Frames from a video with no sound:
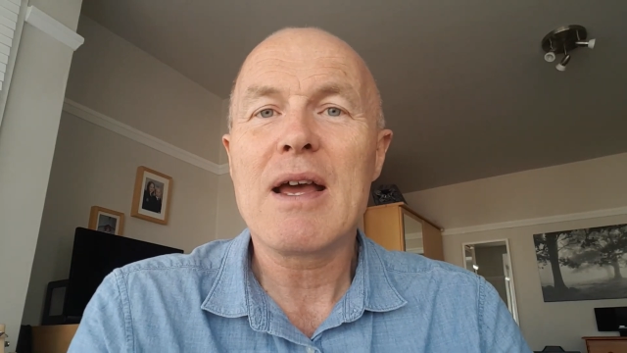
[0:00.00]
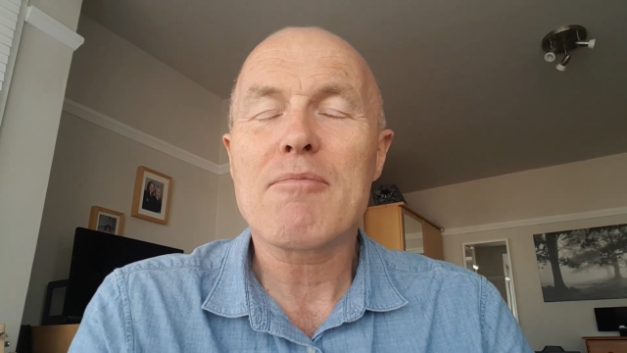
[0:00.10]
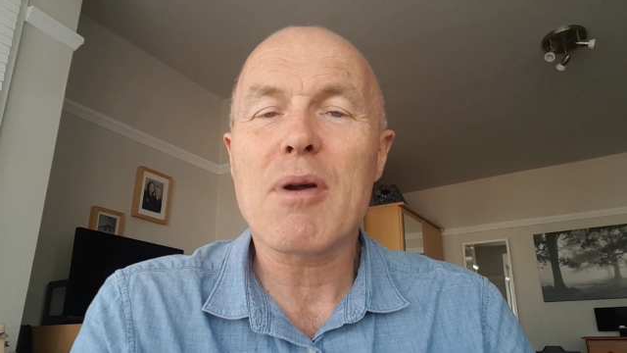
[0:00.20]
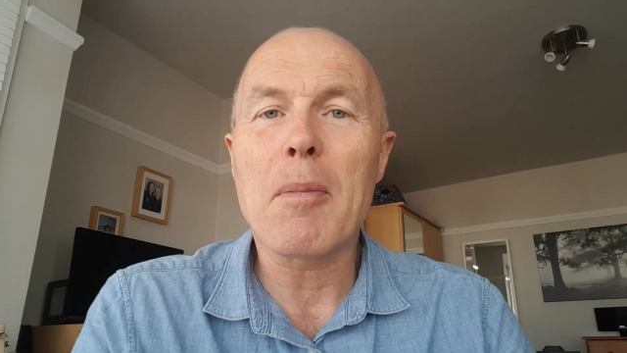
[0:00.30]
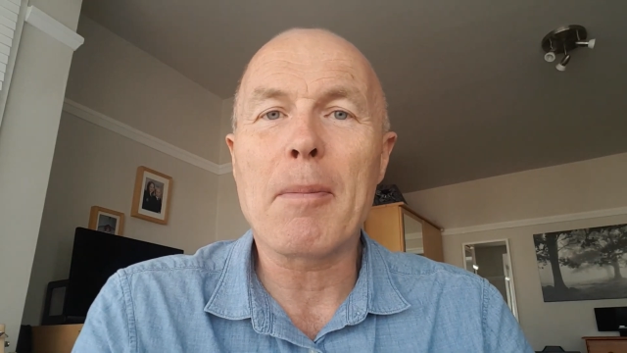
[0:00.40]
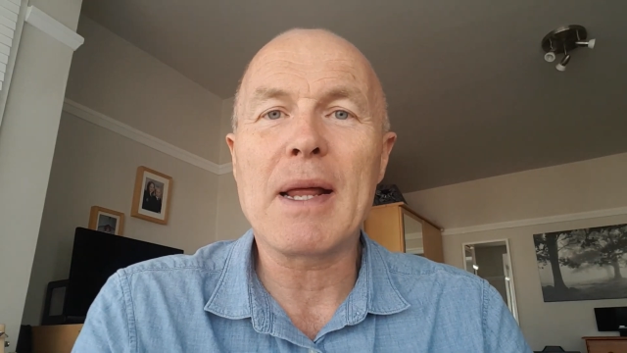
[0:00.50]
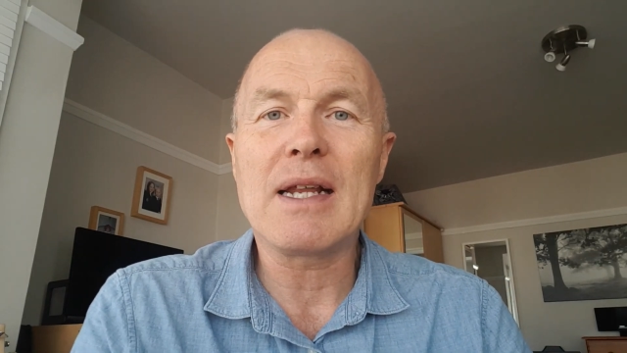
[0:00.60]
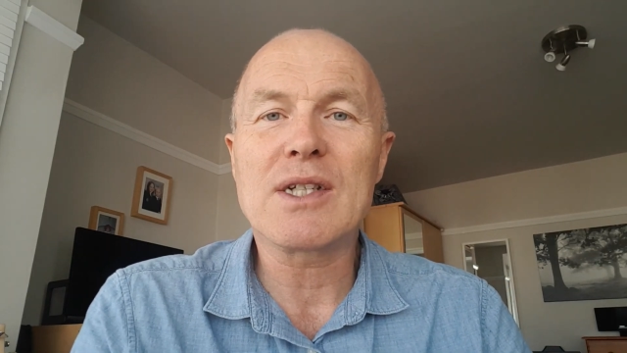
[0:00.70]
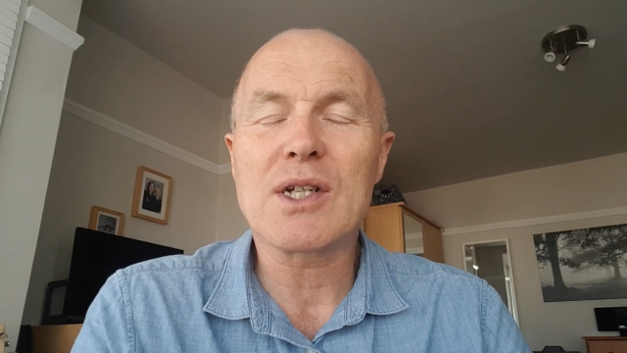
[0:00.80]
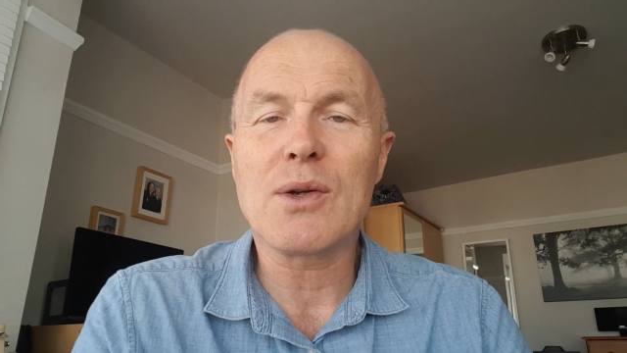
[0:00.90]

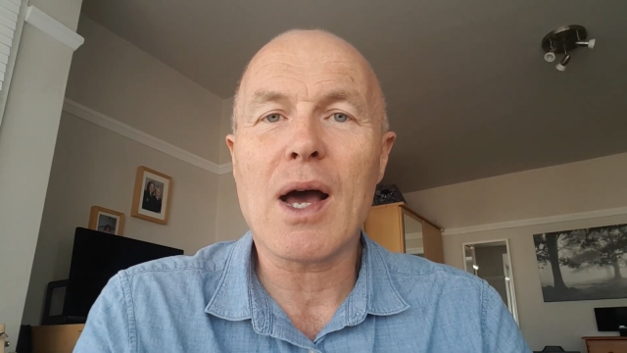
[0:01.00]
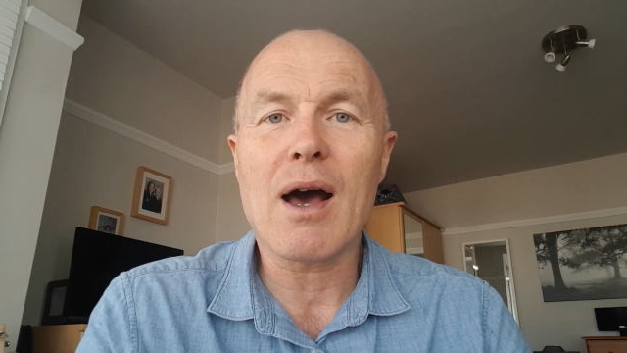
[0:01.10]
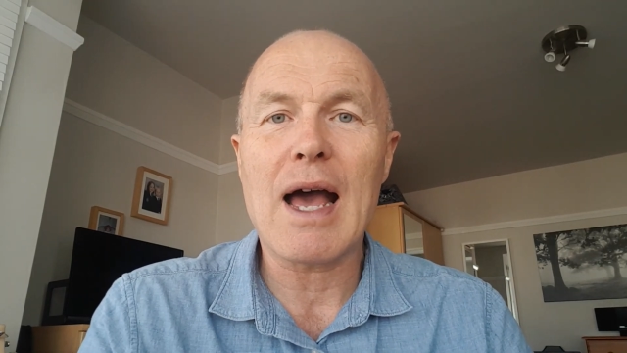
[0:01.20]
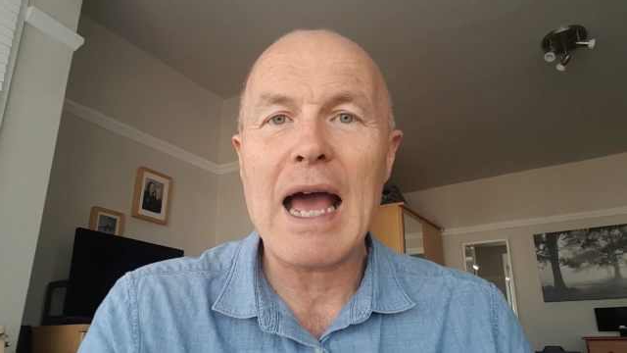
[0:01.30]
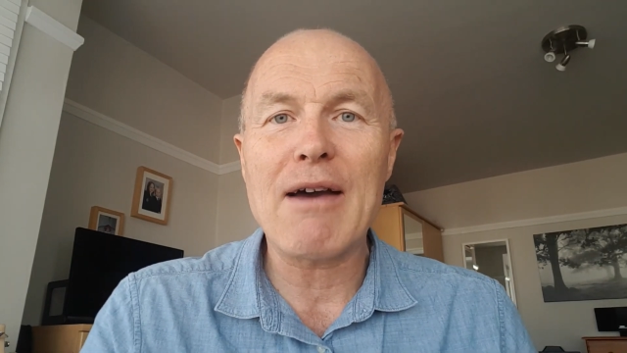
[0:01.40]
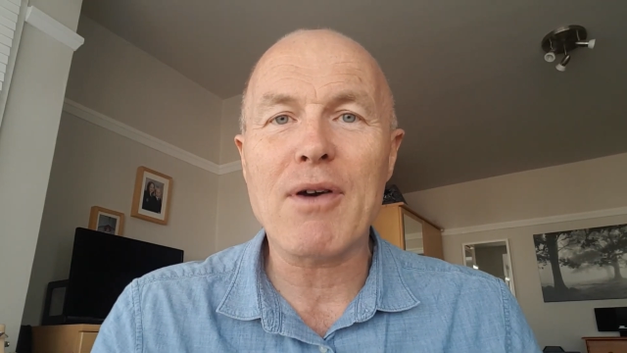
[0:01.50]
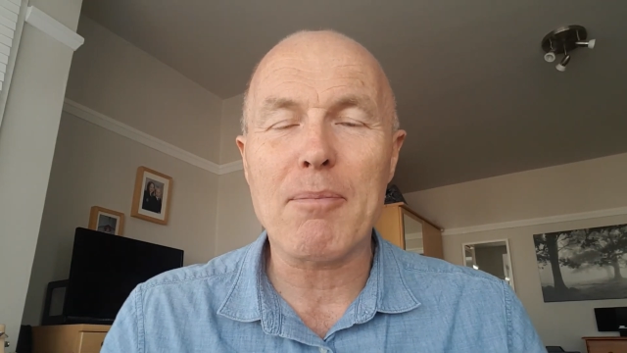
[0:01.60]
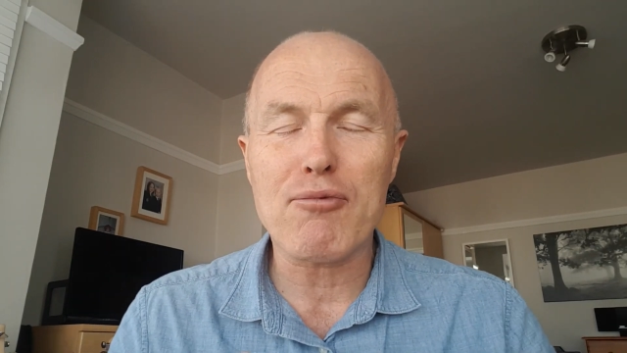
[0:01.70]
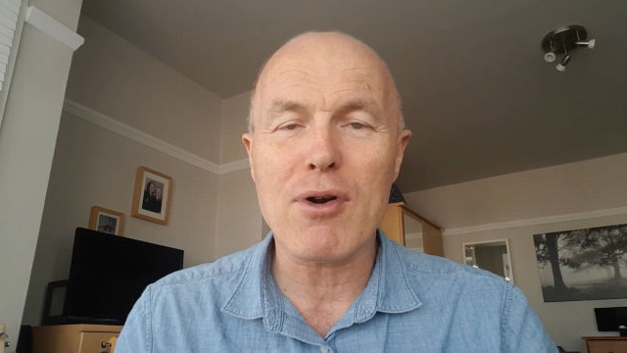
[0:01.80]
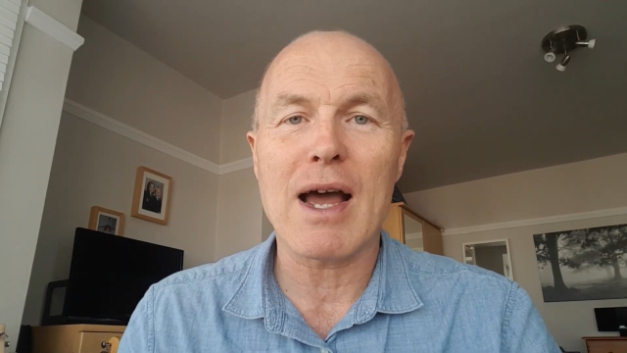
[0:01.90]
probably to have a
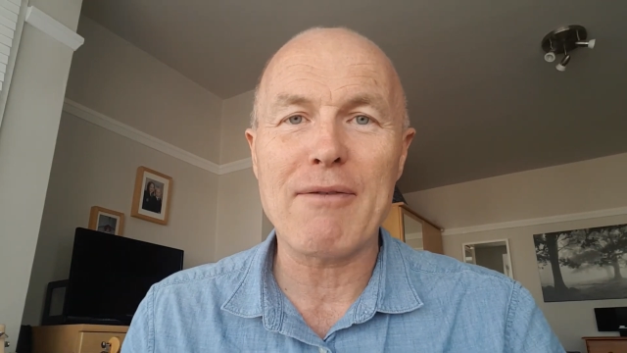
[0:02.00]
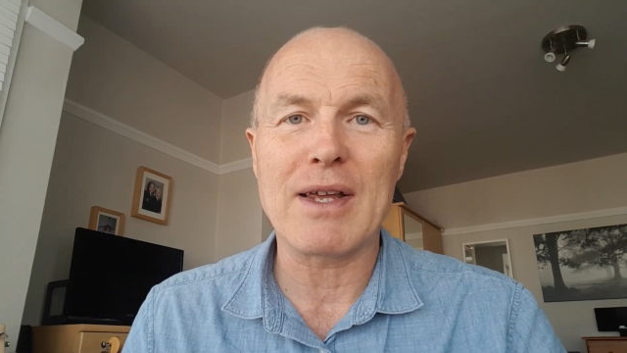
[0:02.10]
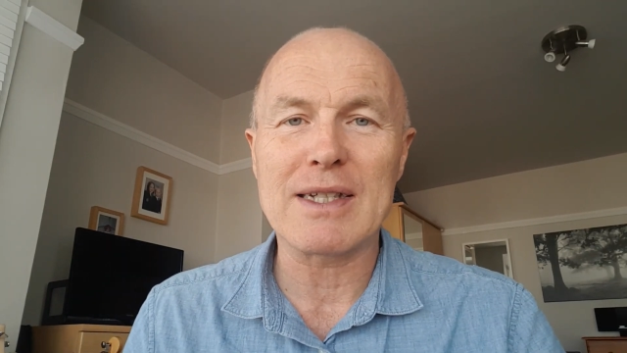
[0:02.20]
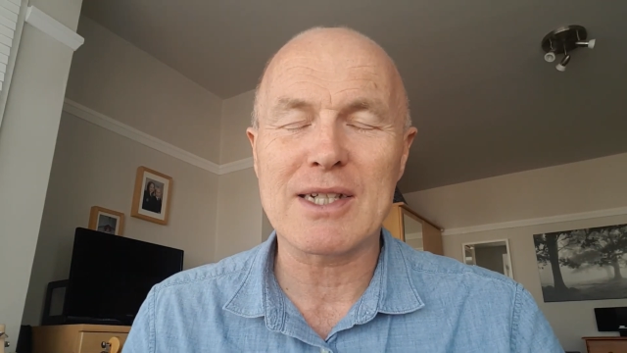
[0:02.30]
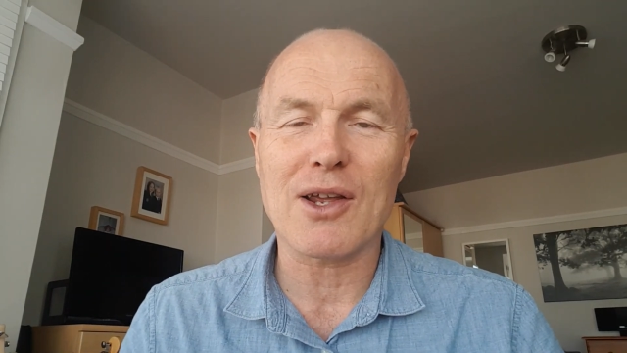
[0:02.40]
private